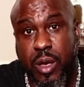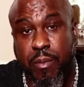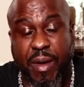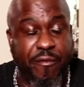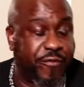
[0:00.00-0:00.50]

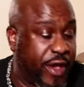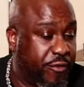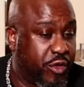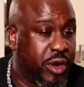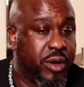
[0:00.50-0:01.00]
My
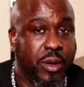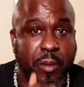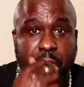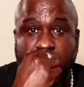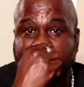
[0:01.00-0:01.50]
favorite,
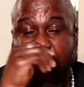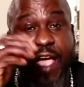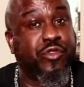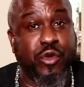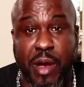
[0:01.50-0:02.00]

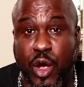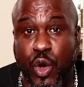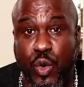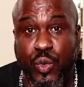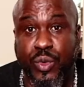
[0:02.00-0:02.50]
after my
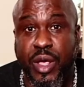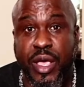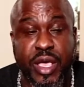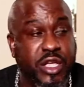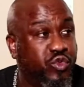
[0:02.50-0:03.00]
own,
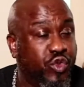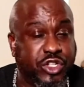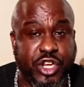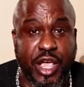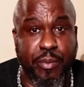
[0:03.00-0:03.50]
is Rich
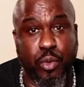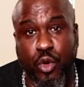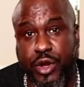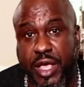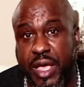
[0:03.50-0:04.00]
Dad, Poor
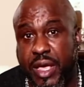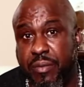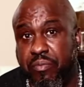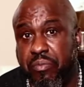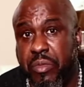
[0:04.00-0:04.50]
Dad
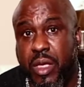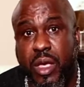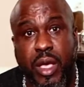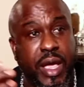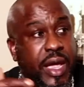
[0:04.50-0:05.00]

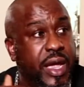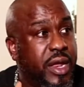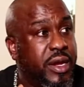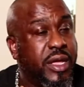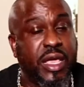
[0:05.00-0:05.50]

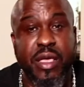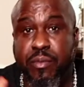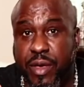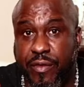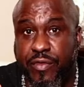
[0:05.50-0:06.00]
and
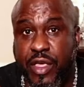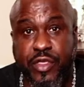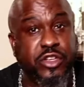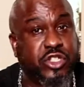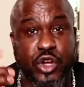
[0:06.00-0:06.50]
E-Myth.
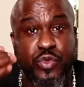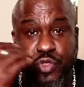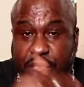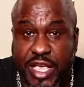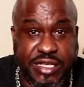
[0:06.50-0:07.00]
There's certain
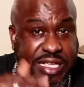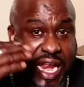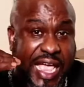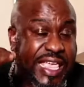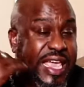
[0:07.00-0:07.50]
things that
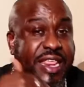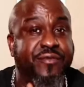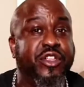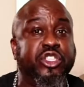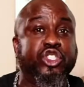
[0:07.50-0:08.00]
I can't
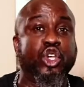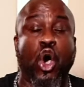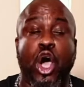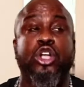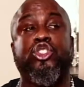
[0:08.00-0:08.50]
even
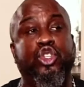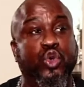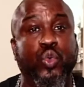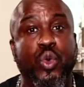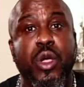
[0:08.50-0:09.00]
talk
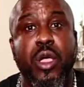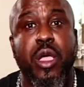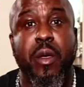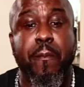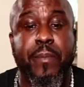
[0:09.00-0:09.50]
to
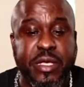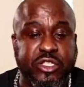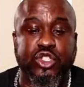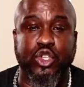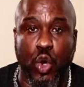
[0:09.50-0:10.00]

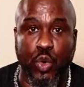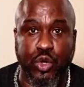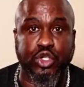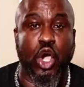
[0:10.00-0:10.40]
business owners or